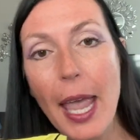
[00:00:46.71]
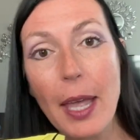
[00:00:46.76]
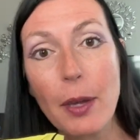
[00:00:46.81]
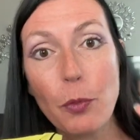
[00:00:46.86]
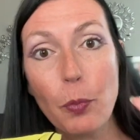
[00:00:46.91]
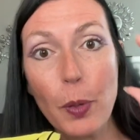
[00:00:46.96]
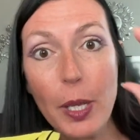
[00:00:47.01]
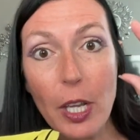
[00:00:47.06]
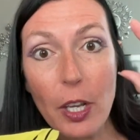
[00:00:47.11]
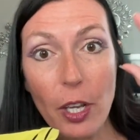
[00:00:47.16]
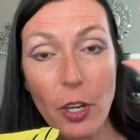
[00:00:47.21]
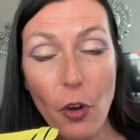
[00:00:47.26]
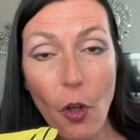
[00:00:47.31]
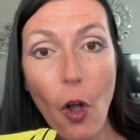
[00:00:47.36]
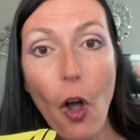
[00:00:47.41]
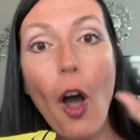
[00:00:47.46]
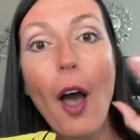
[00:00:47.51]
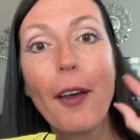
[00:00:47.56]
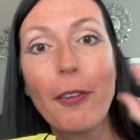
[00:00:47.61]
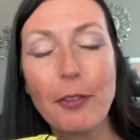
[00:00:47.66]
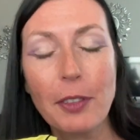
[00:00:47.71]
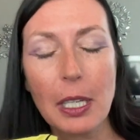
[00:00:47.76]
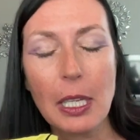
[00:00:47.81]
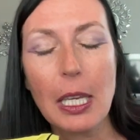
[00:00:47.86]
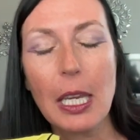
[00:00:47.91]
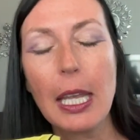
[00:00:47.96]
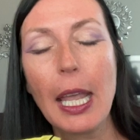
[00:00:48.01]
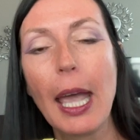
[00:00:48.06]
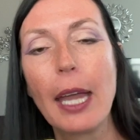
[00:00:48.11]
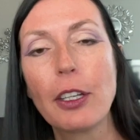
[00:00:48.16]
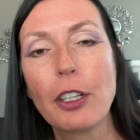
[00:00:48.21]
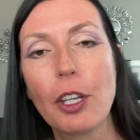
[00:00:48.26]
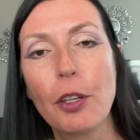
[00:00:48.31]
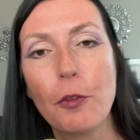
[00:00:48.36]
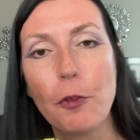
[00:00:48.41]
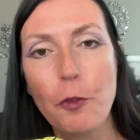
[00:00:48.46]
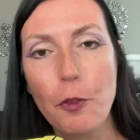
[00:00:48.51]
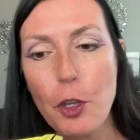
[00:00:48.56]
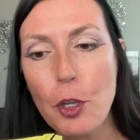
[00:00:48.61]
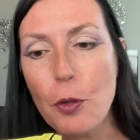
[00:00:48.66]
And we can often get
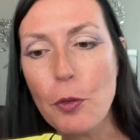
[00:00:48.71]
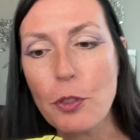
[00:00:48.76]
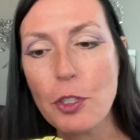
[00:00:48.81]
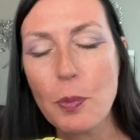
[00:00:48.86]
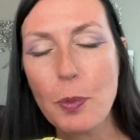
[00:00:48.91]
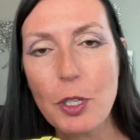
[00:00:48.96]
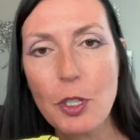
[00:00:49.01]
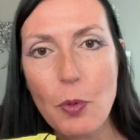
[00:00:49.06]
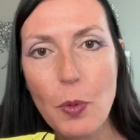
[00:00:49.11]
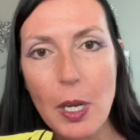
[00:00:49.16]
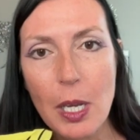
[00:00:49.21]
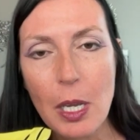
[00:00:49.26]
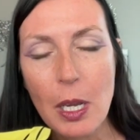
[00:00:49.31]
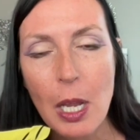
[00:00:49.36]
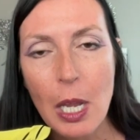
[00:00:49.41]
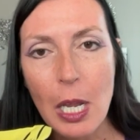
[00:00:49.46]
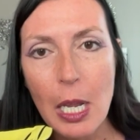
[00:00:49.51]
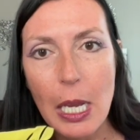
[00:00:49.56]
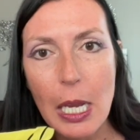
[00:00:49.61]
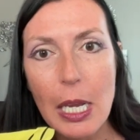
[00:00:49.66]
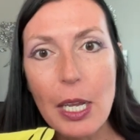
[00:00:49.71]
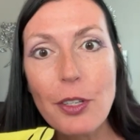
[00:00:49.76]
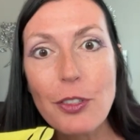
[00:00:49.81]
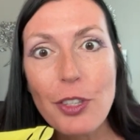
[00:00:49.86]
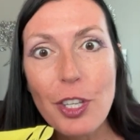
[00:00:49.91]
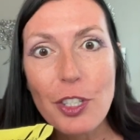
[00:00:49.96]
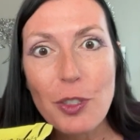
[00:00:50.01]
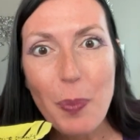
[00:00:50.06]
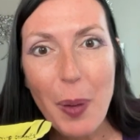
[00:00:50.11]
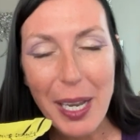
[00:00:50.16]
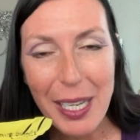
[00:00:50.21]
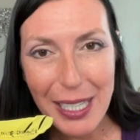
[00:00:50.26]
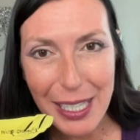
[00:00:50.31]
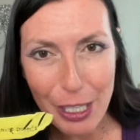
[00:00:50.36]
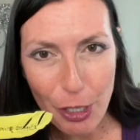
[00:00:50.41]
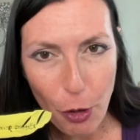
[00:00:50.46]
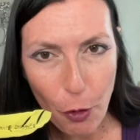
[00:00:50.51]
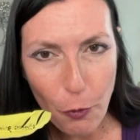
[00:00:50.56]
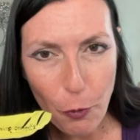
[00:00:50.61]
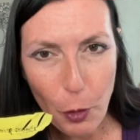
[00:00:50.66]
confused between, is this my
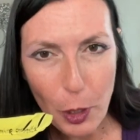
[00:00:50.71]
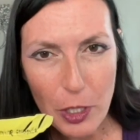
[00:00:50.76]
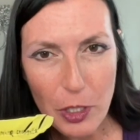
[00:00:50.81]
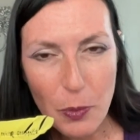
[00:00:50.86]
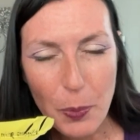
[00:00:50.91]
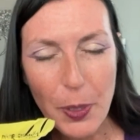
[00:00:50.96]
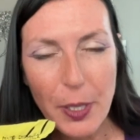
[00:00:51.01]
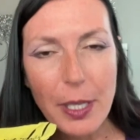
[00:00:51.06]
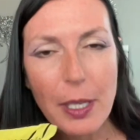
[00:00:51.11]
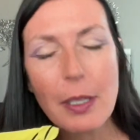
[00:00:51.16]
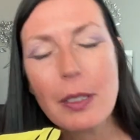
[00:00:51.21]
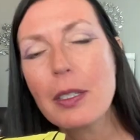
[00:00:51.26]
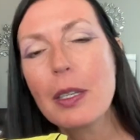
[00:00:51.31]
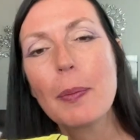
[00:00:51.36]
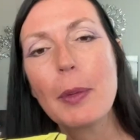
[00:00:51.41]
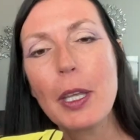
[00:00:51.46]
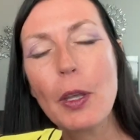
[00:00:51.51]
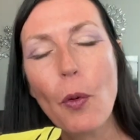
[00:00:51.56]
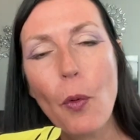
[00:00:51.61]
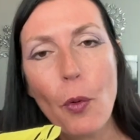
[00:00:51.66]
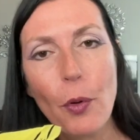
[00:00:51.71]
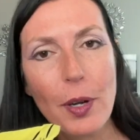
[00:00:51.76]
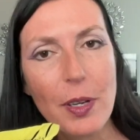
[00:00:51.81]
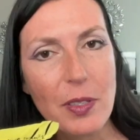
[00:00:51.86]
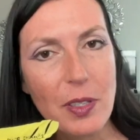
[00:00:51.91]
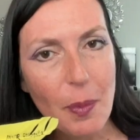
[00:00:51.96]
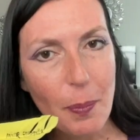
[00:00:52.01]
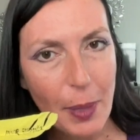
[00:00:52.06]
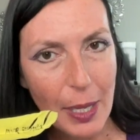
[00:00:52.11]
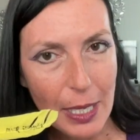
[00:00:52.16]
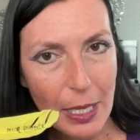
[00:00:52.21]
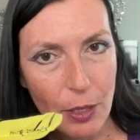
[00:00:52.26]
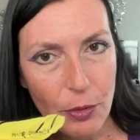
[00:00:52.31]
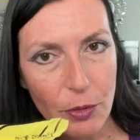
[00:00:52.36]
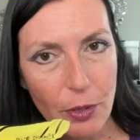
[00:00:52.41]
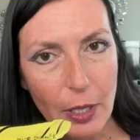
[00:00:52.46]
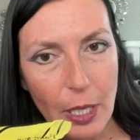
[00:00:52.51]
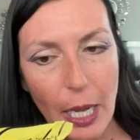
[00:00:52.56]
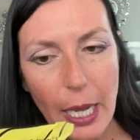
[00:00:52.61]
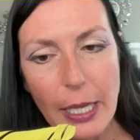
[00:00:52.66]
ego voice speaking to me or is it my
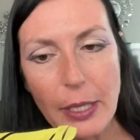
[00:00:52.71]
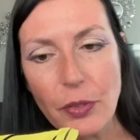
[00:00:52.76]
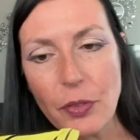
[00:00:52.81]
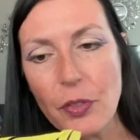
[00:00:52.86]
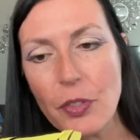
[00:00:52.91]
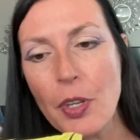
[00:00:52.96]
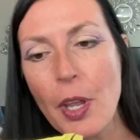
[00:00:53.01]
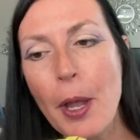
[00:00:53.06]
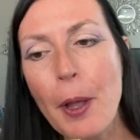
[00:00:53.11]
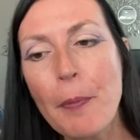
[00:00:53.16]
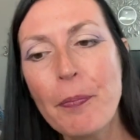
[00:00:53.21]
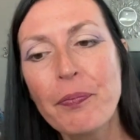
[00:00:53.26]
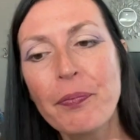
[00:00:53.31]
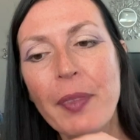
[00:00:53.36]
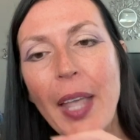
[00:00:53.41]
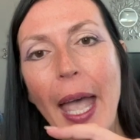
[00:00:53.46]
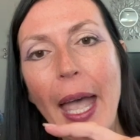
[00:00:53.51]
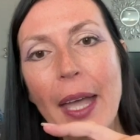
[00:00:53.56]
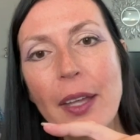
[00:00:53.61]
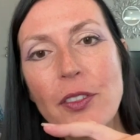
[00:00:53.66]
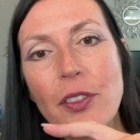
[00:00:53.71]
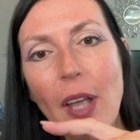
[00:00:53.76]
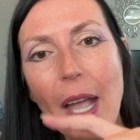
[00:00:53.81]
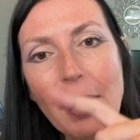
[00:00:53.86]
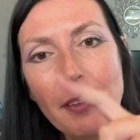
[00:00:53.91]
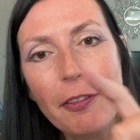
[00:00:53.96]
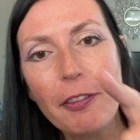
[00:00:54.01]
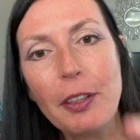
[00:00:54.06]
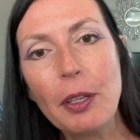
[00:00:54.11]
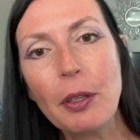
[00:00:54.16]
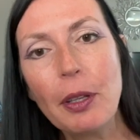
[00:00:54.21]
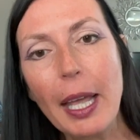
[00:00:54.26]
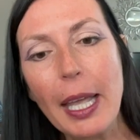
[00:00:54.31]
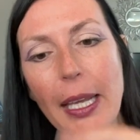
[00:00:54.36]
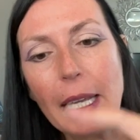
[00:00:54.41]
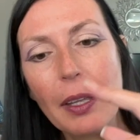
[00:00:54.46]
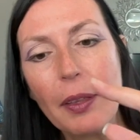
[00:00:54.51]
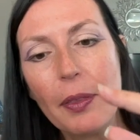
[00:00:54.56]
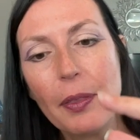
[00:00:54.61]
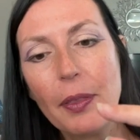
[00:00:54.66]
inner guidance? And I feel
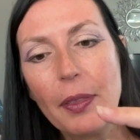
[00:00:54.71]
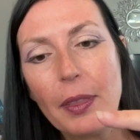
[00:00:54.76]
like